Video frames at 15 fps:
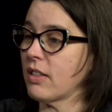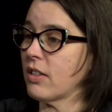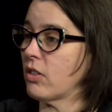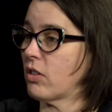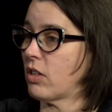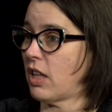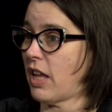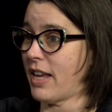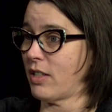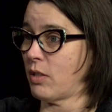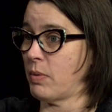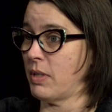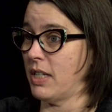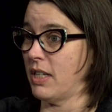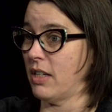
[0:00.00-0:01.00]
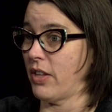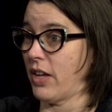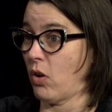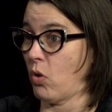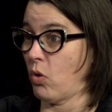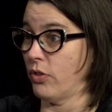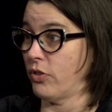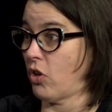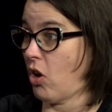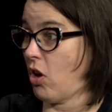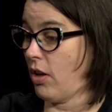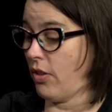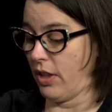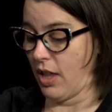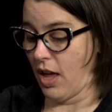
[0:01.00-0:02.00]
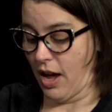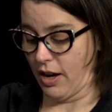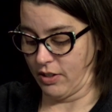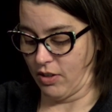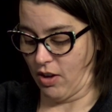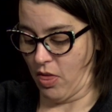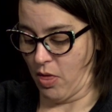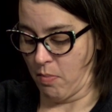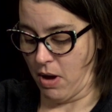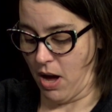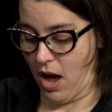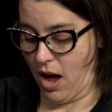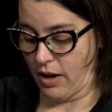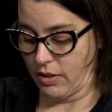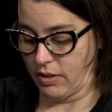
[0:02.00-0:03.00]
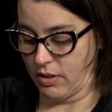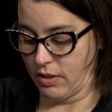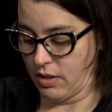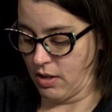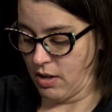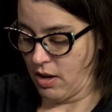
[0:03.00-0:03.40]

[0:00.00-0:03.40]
little claspy deal that holds all the locks on the box.